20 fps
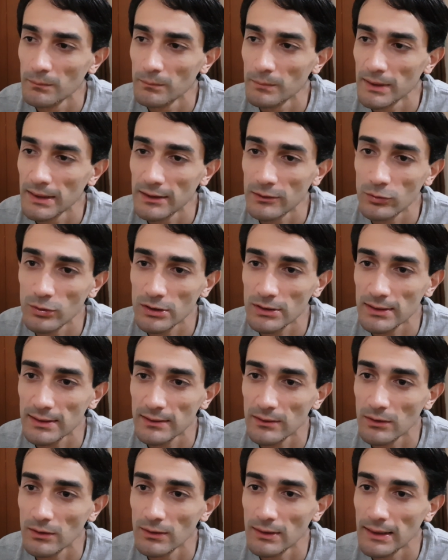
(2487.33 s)
But it was
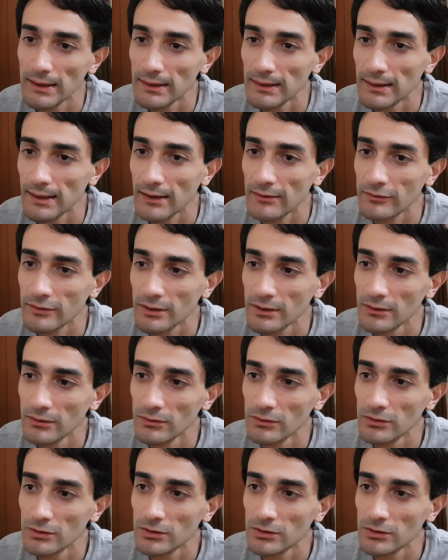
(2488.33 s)
only in the afternoon,